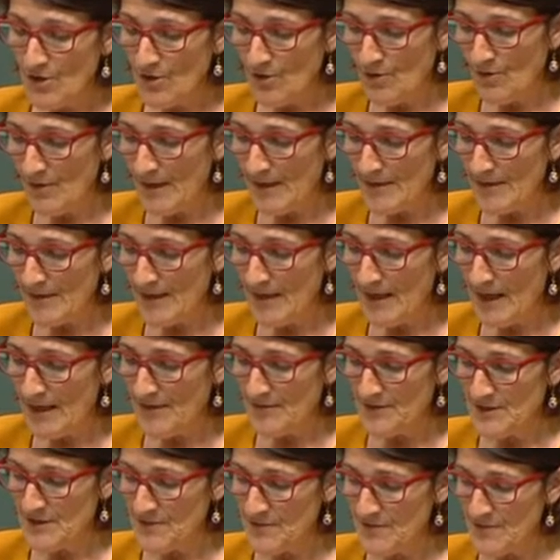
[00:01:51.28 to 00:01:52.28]
or other
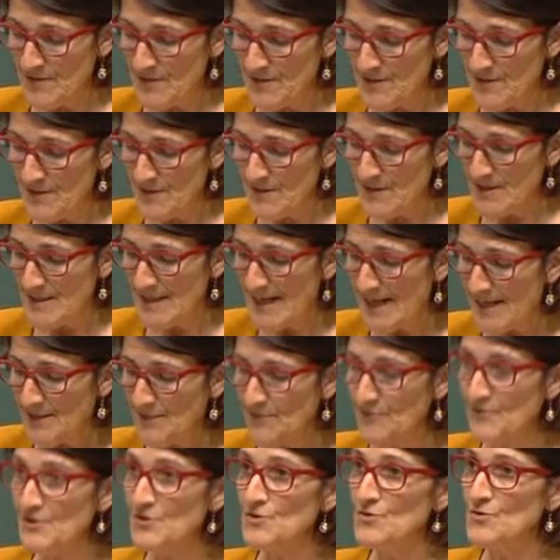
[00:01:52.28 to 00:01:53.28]
life differences is
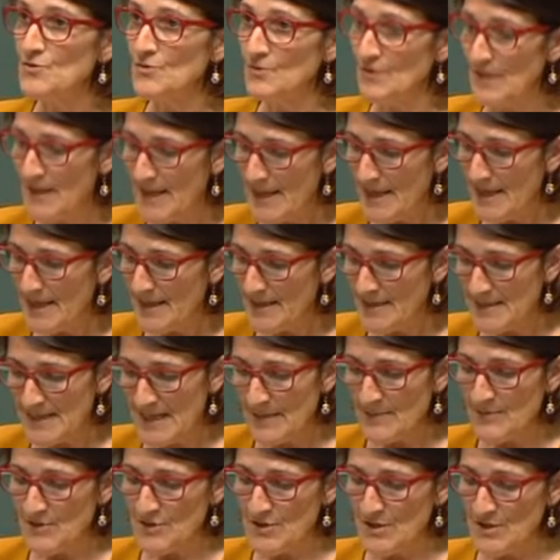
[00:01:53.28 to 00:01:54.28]
artificial and
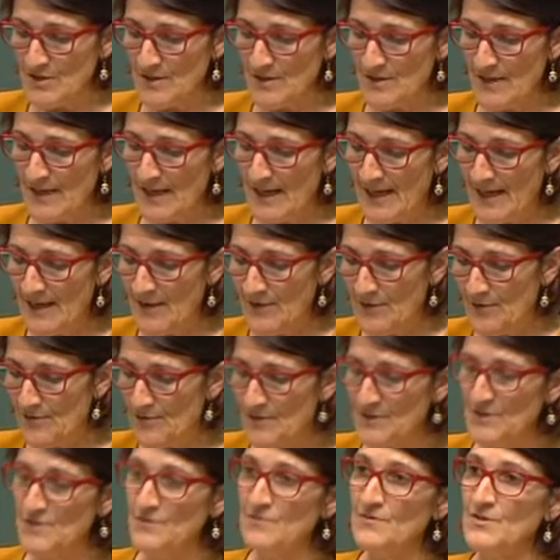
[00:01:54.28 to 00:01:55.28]
damaging to the health of
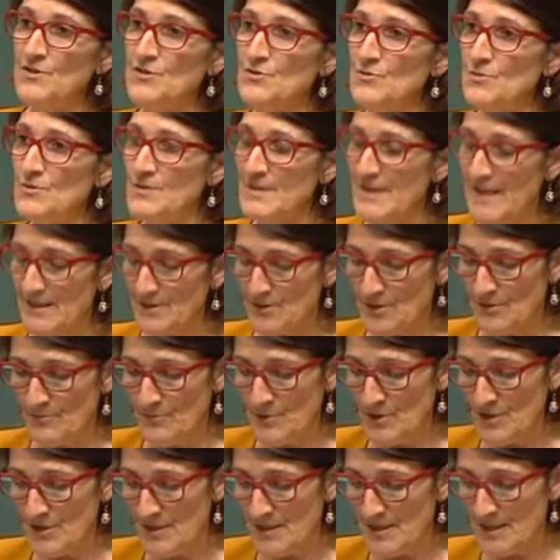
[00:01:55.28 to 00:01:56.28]
individuals and
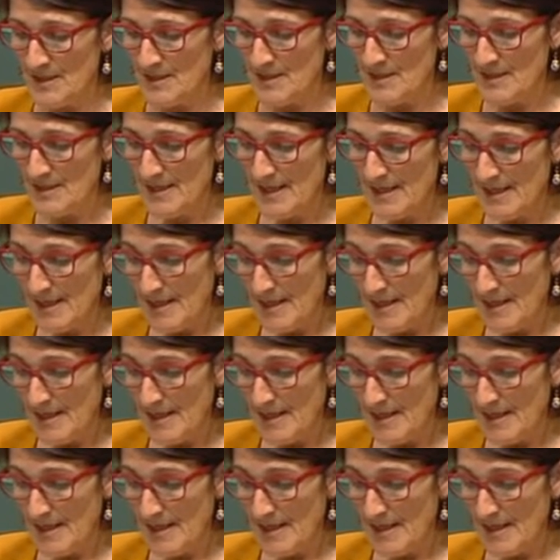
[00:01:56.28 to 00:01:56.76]
communities.